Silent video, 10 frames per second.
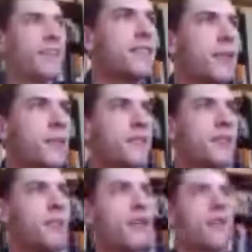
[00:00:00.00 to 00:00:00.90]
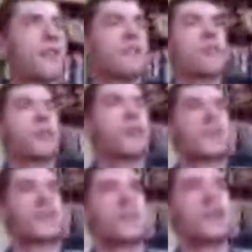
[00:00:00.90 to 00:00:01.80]
some of the things that have
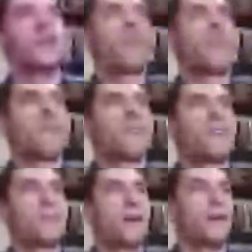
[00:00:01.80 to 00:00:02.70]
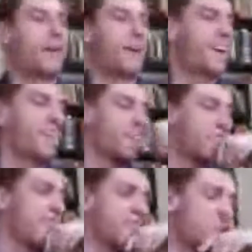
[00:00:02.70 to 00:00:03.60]
been going on in the back of my head
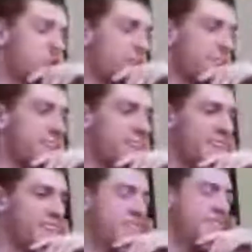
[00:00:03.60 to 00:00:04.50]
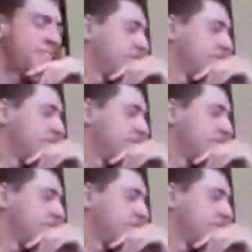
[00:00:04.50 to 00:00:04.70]
this week. So.